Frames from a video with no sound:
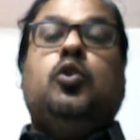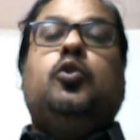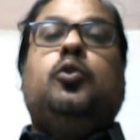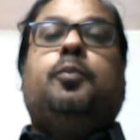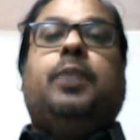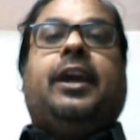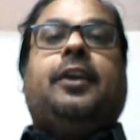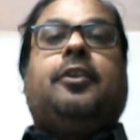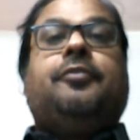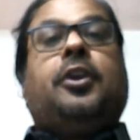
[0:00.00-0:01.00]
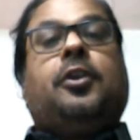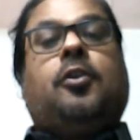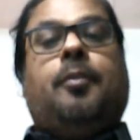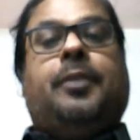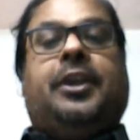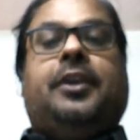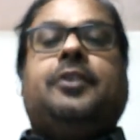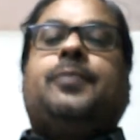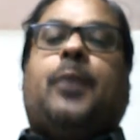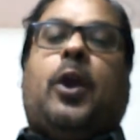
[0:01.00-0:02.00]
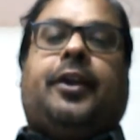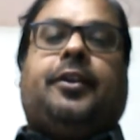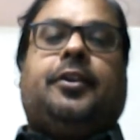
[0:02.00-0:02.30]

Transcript: duplicate of your competitor's product,